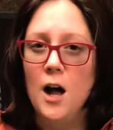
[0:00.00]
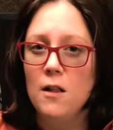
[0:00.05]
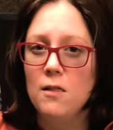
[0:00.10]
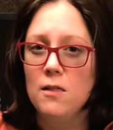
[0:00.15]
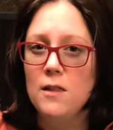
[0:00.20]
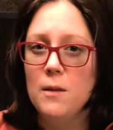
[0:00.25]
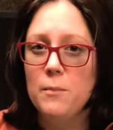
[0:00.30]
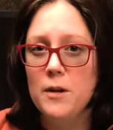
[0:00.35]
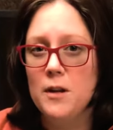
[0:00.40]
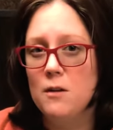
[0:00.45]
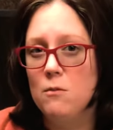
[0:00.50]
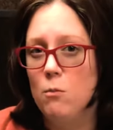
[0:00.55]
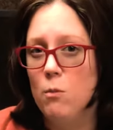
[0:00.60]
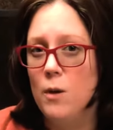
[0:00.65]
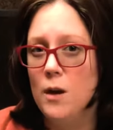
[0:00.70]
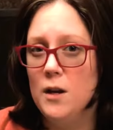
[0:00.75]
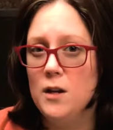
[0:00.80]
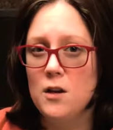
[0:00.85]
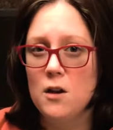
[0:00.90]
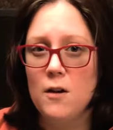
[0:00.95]
limited
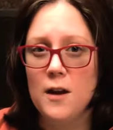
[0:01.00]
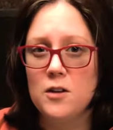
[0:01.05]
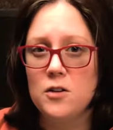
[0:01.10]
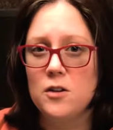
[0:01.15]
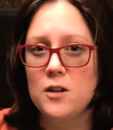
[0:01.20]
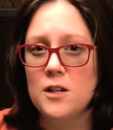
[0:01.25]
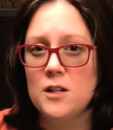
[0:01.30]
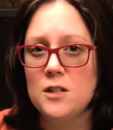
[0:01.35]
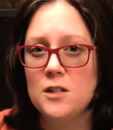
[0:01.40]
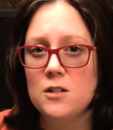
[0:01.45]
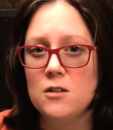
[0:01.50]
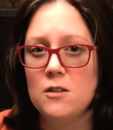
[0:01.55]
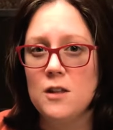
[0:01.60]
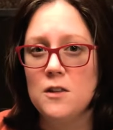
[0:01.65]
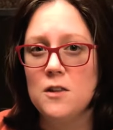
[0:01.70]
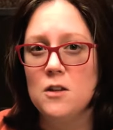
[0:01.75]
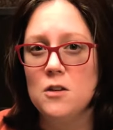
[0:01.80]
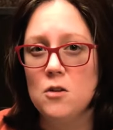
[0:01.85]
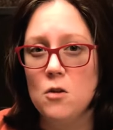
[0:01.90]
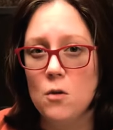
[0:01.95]
window entries so
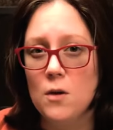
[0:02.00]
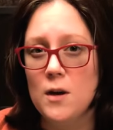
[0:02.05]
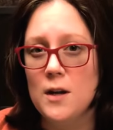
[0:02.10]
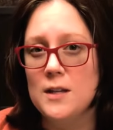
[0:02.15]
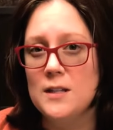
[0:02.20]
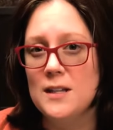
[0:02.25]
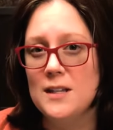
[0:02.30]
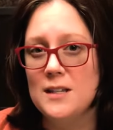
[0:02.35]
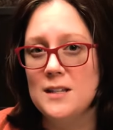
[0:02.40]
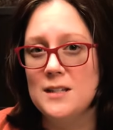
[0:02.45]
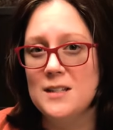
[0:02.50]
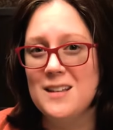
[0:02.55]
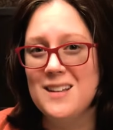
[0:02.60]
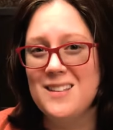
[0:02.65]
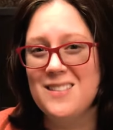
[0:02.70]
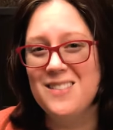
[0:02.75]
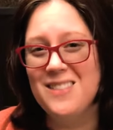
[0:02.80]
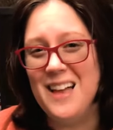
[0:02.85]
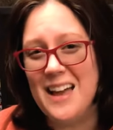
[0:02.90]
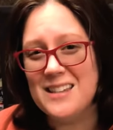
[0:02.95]
that the noise is
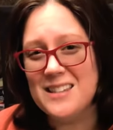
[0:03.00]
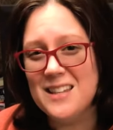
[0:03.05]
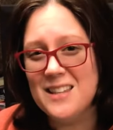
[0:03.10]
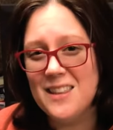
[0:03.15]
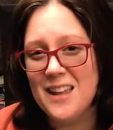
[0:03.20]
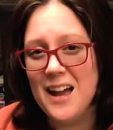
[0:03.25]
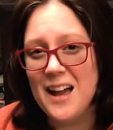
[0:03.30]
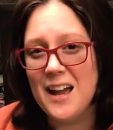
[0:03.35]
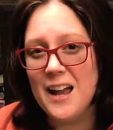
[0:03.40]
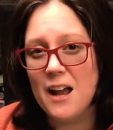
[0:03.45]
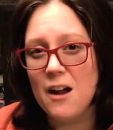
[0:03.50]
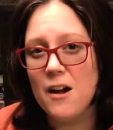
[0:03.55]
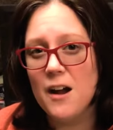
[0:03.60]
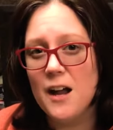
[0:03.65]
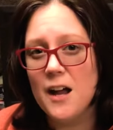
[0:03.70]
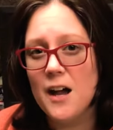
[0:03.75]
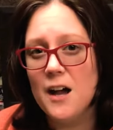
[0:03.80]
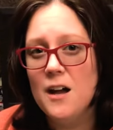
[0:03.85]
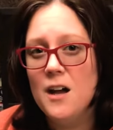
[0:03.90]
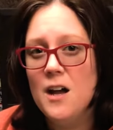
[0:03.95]
less in that
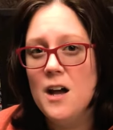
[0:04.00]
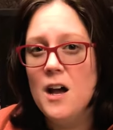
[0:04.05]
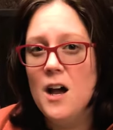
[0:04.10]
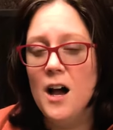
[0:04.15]
area.